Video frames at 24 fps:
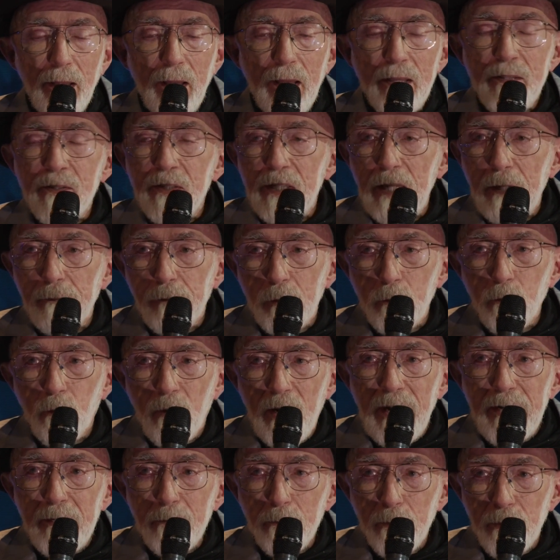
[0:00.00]
Steven
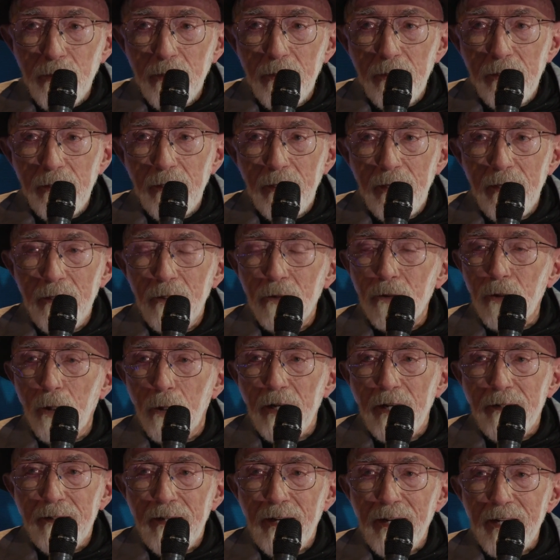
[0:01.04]
Weinberg, wrote
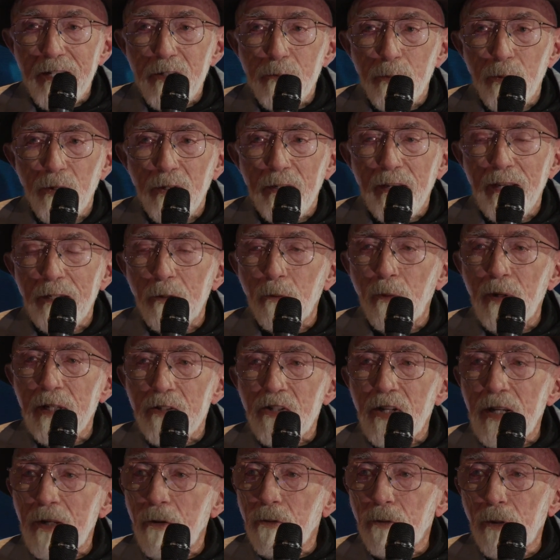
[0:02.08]
a textbook in which
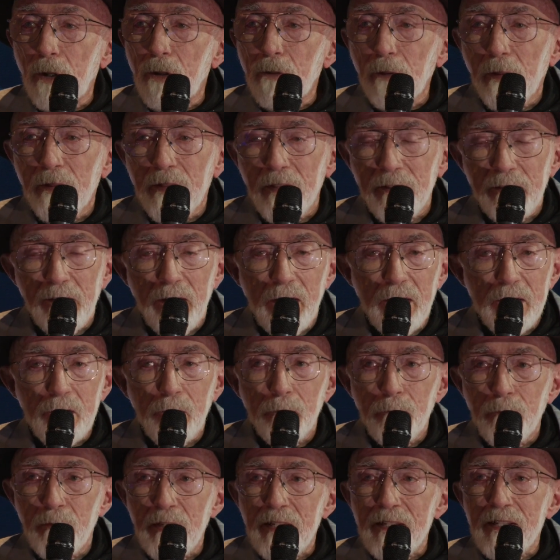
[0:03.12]
he wrote the laws of
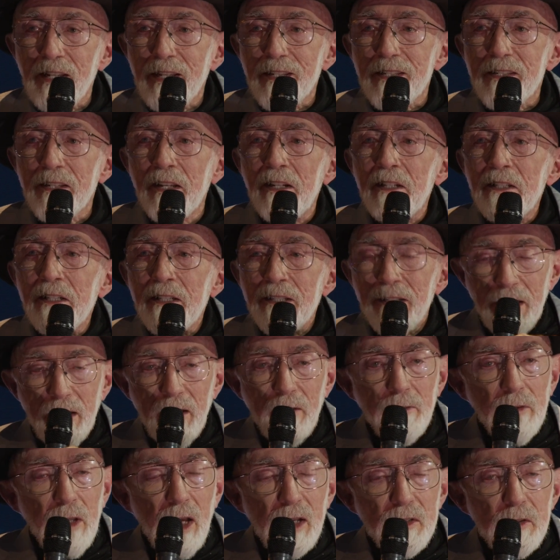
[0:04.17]
physics,
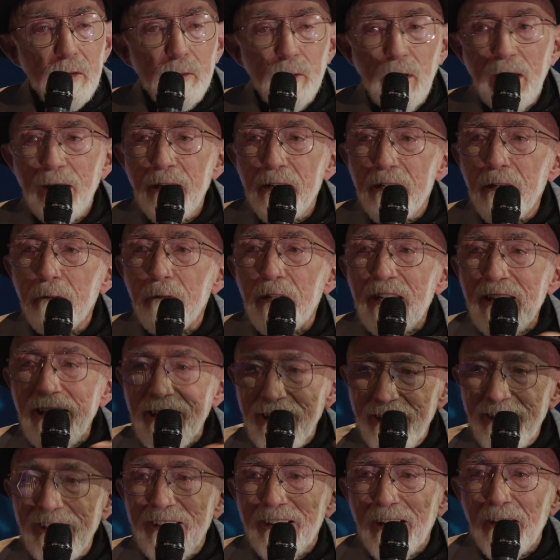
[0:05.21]
laws of relativity
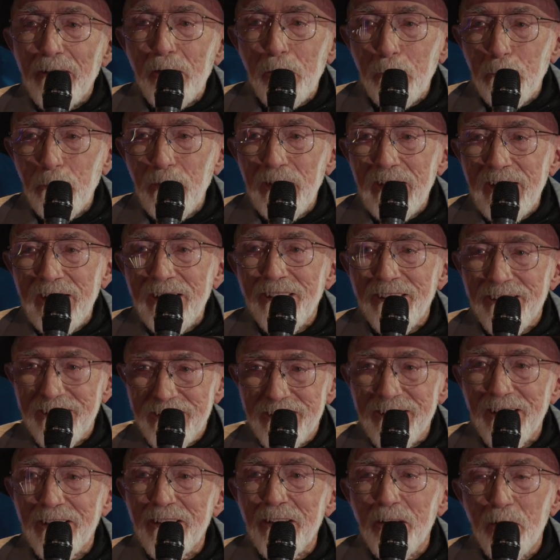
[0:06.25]
in the other way, that
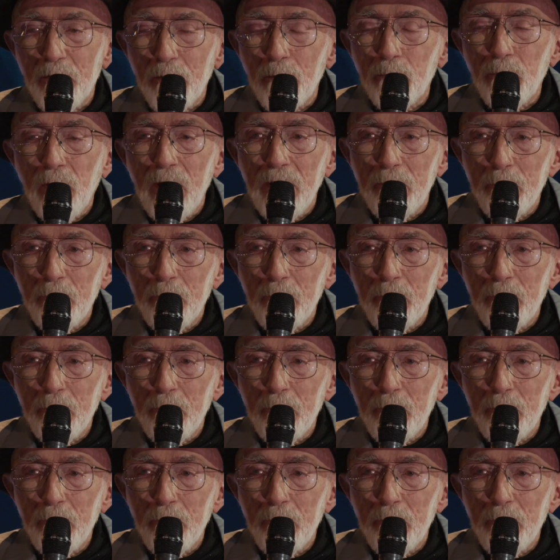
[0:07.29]
your